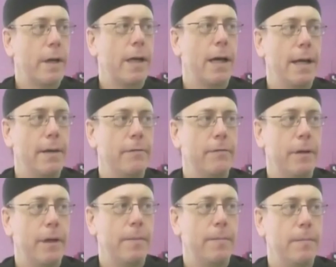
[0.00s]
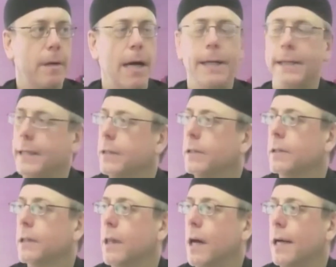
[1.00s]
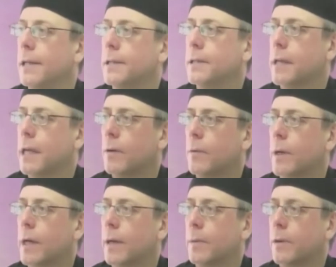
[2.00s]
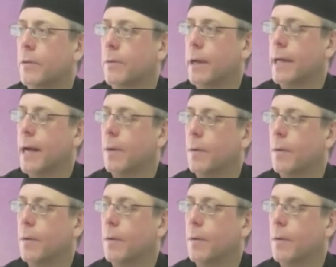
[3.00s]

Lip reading: kind of ideal clients that you're working with right now?